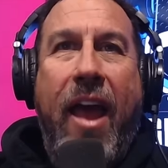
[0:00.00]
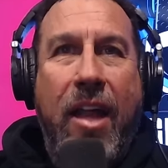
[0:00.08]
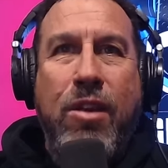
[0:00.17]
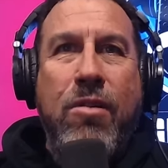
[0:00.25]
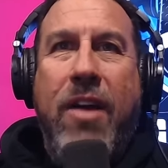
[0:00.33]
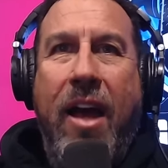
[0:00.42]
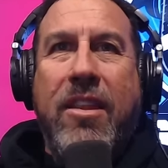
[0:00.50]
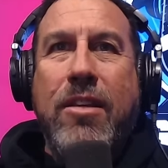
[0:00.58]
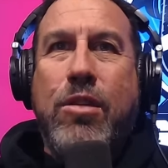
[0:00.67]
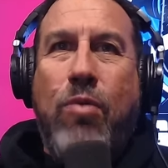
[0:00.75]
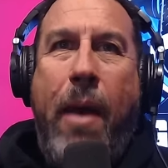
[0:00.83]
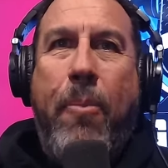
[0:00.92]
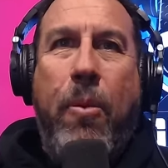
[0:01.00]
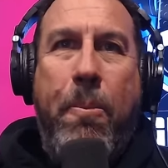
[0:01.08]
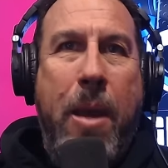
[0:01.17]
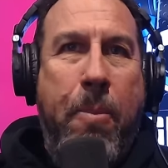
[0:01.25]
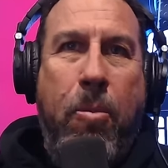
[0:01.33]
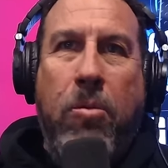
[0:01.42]
And you got this rap
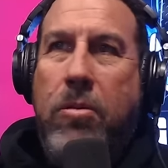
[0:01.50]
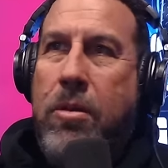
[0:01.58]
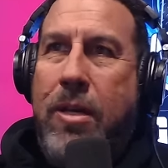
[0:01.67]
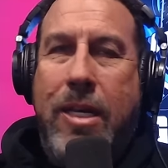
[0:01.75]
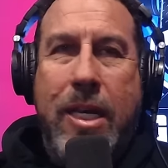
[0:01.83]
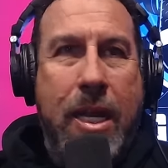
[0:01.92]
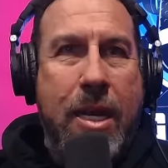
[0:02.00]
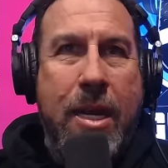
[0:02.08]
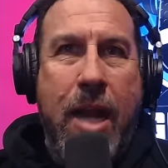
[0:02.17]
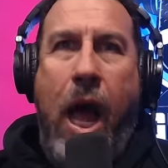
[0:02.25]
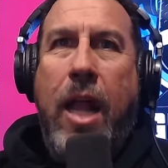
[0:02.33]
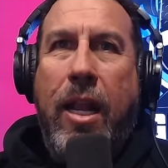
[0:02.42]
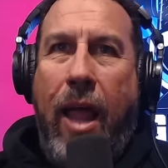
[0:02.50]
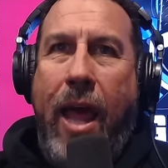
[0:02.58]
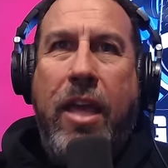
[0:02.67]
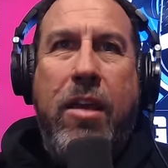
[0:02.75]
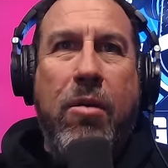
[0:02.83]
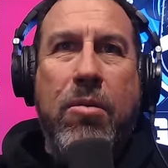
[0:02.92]
where people did not
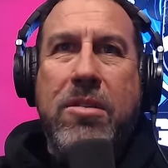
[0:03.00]
like you.